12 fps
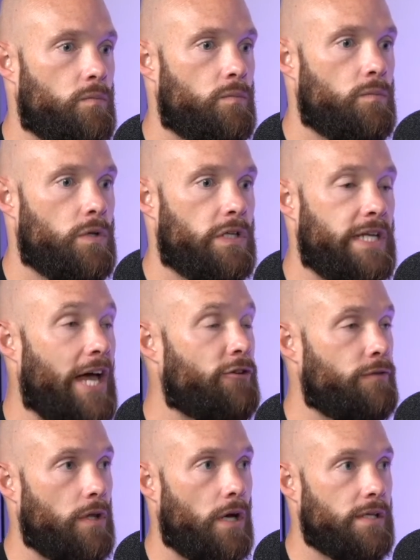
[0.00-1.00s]

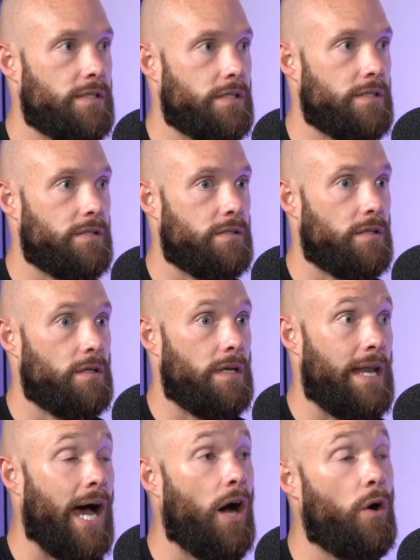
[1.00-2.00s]
catastrophe losses,
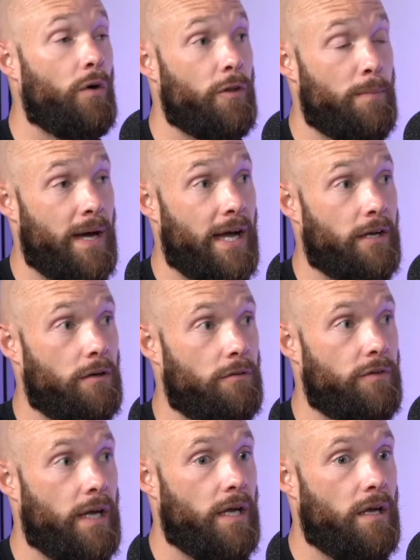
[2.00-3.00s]
now on the back of
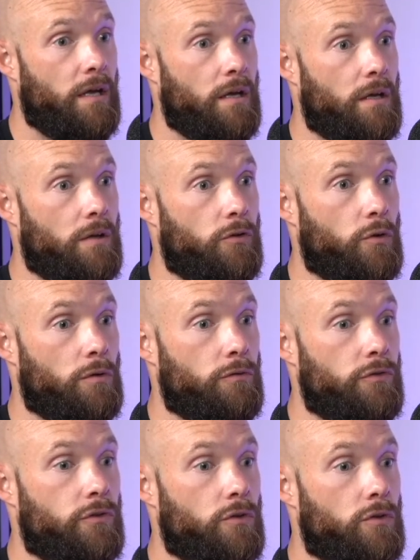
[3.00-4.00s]
a sort of
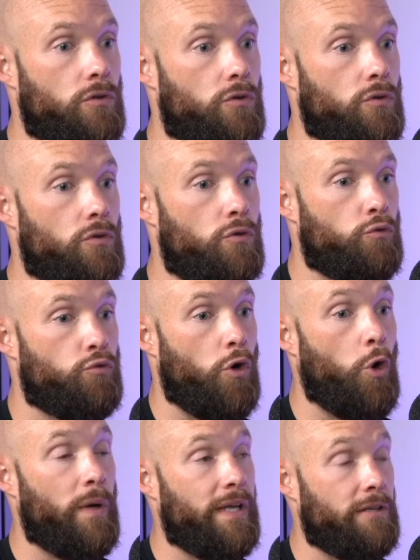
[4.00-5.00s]

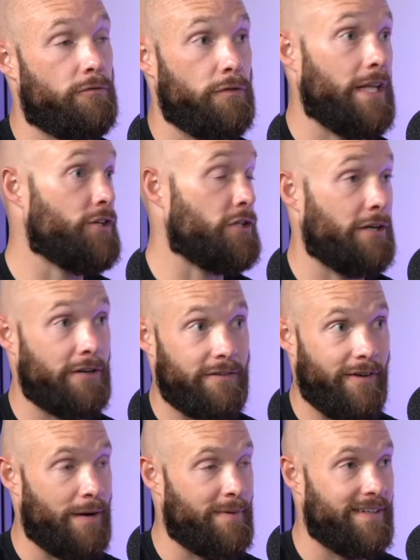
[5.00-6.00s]
growing inflationary
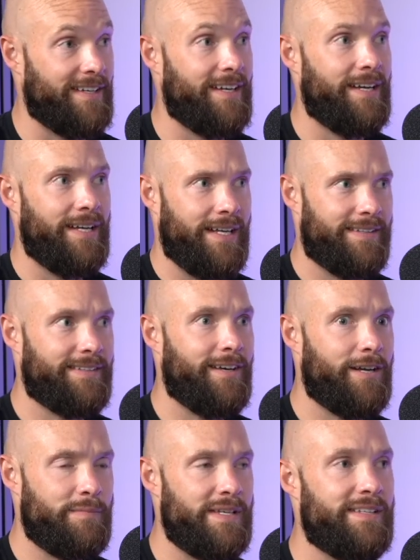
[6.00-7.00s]
environment, it's going
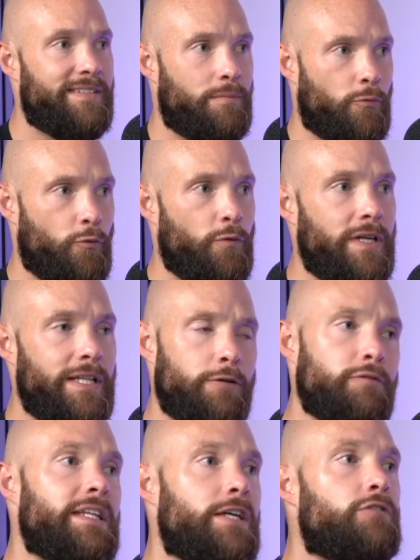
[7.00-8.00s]
to be some really,
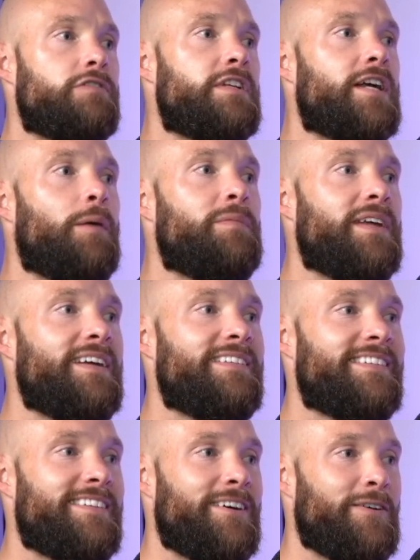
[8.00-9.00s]
really interesting updates.
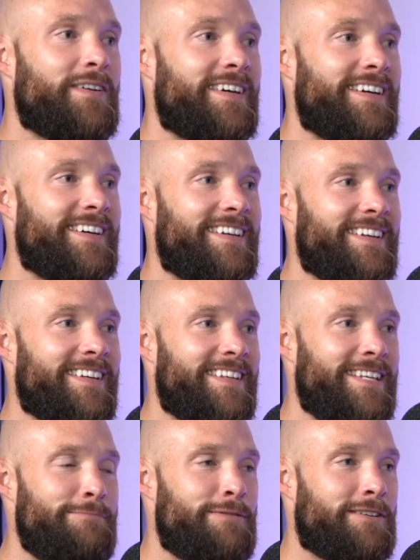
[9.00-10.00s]
So
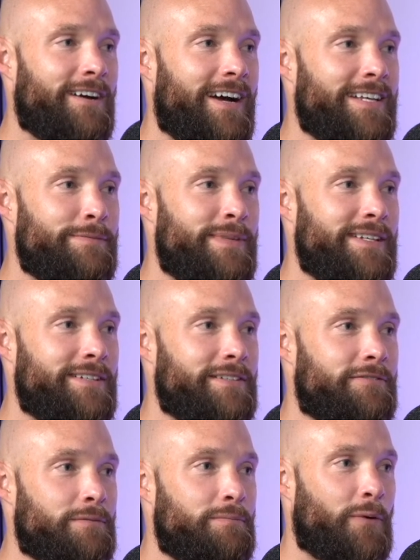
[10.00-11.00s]
keep your eyes peeled
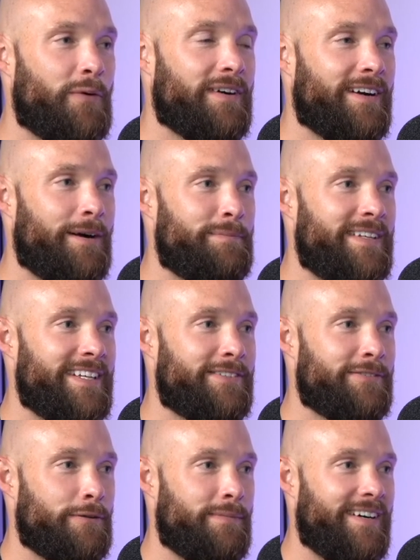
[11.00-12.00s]
for more updates
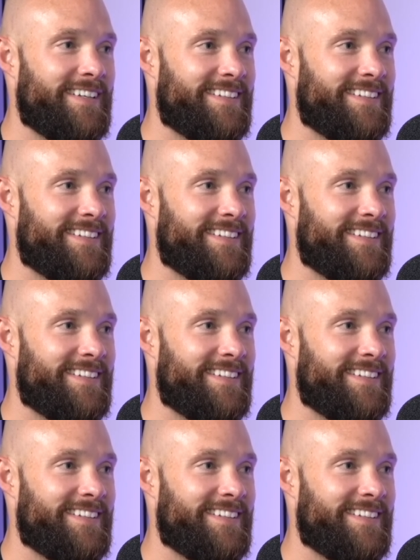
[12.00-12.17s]
from us,